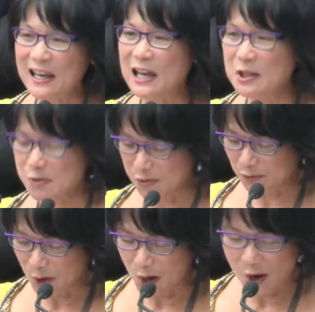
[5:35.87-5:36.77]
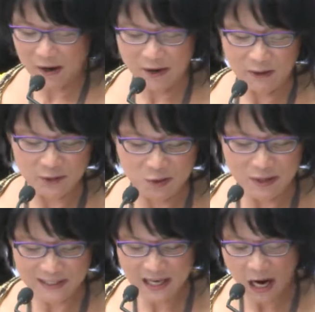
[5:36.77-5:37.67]
Andrew Roy of the
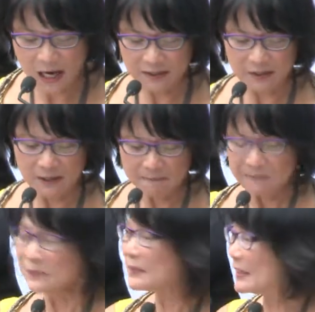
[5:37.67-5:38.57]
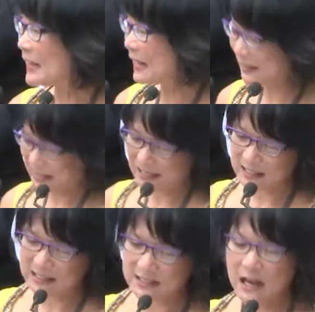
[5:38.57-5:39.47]
Green Gardener, the
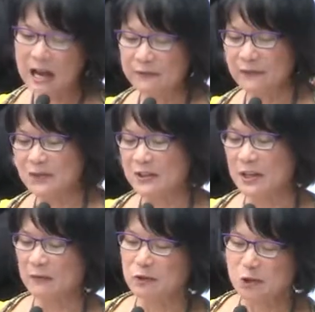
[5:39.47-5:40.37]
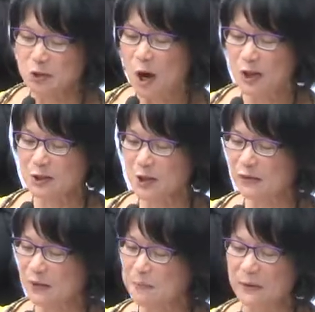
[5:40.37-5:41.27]
dedicated staff of the City of Toronto
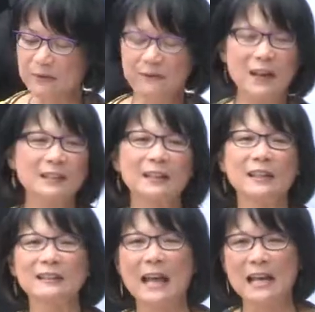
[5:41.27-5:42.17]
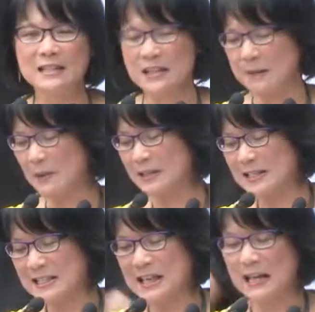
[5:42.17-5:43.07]
for perfecting the landscape and the
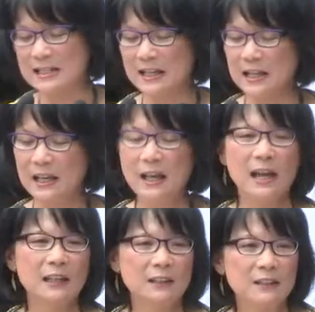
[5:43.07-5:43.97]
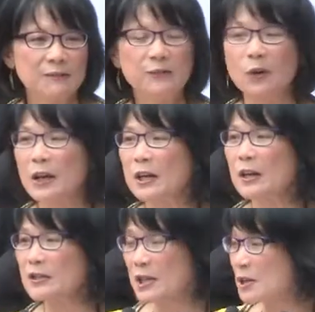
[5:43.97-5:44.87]
site, and for the
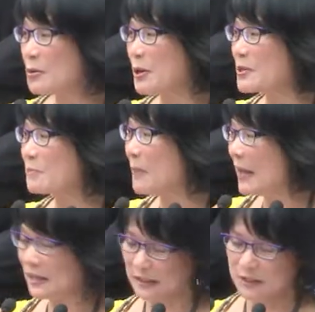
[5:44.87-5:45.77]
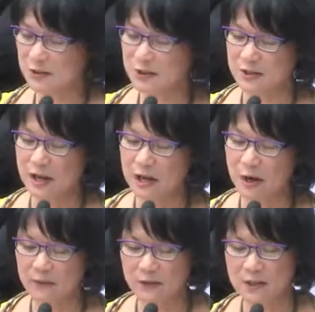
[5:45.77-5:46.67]
continuous maintenance uh,
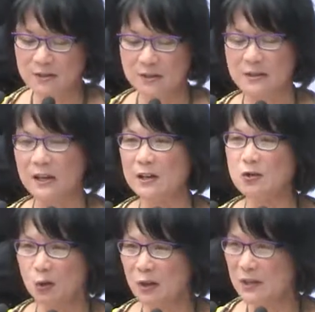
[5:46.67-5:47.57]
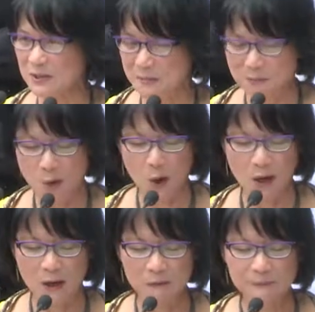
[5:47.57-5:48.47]
of this uh, joyous
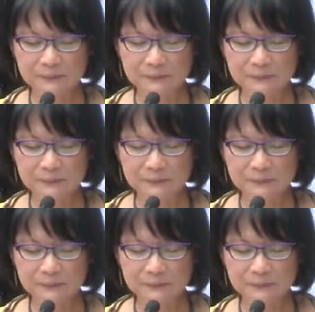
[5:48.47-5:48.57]
memorial.